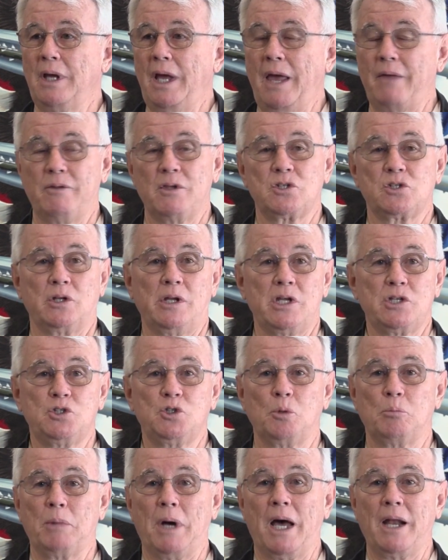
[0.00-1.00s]
and the
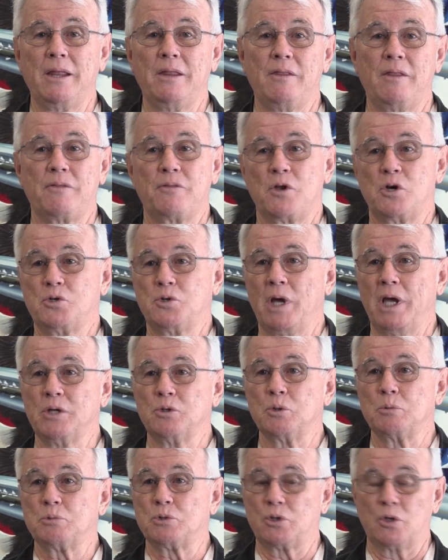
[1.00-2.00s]
celestial body that they're trying
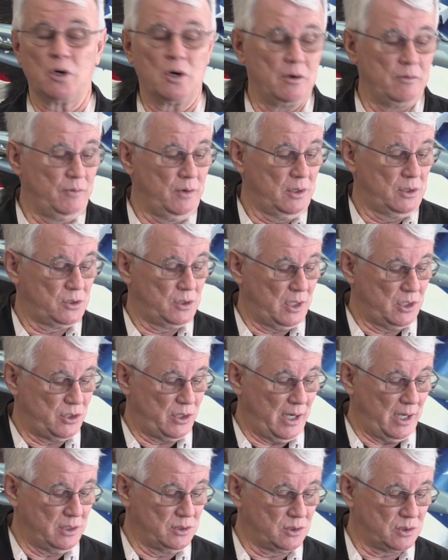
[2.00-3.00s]
to observe,
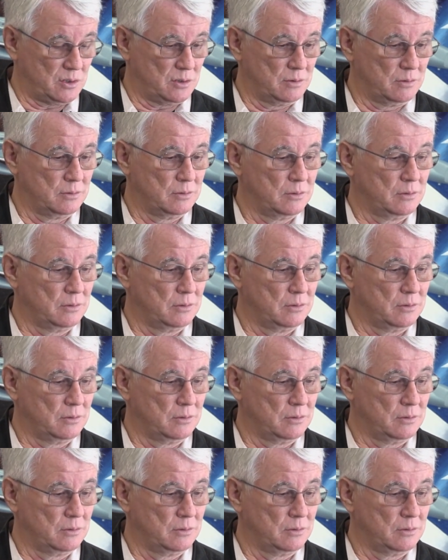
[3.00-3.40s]
such as